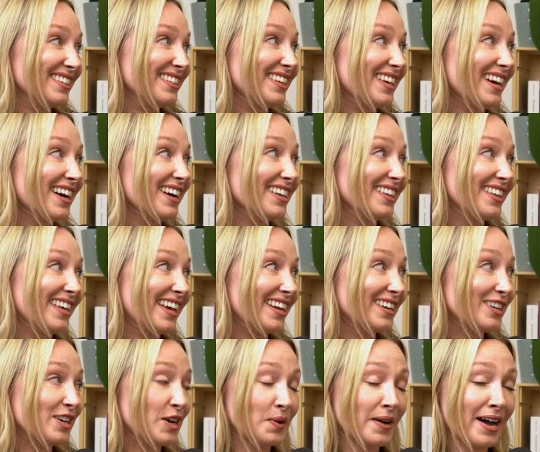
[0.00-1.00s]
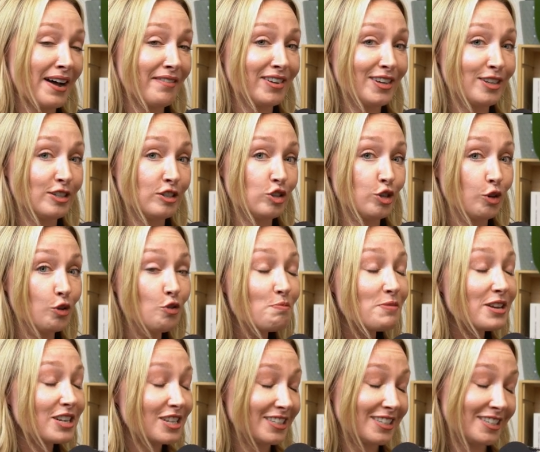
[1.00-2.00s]
Yeah. And go have a
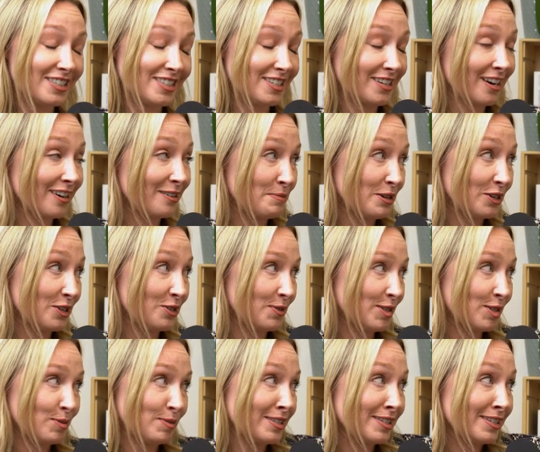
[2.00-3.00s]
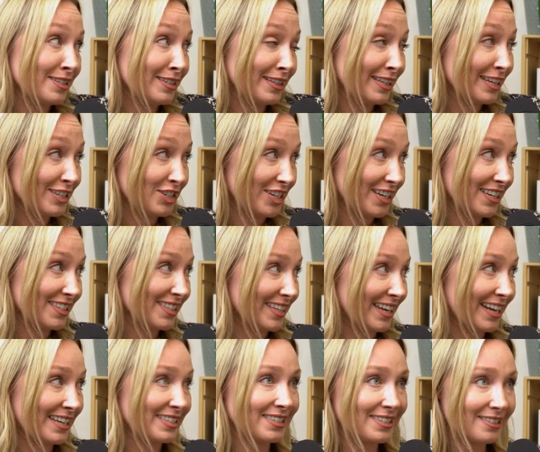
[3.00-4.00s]
2-Michelin-starred meal, which was delicious. And I
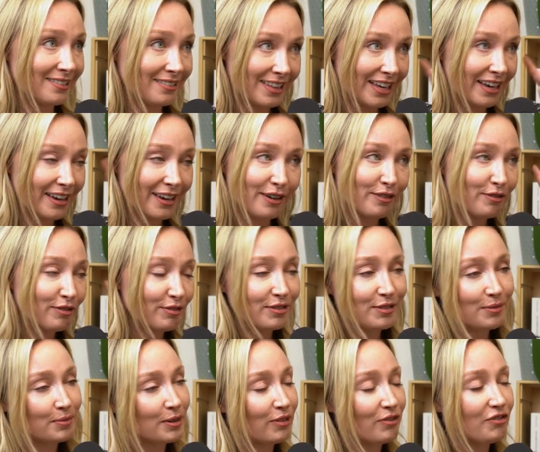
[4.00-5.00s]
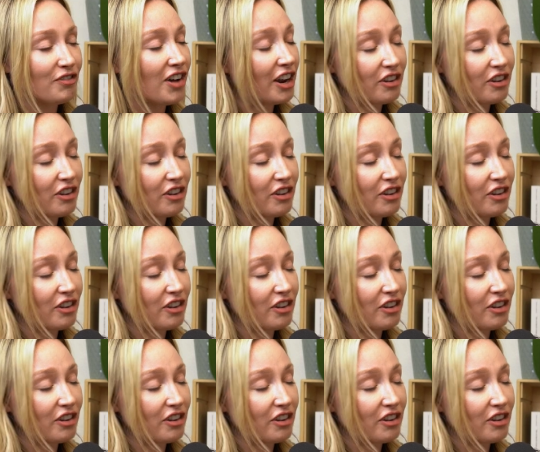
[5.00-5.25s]
still think of with fond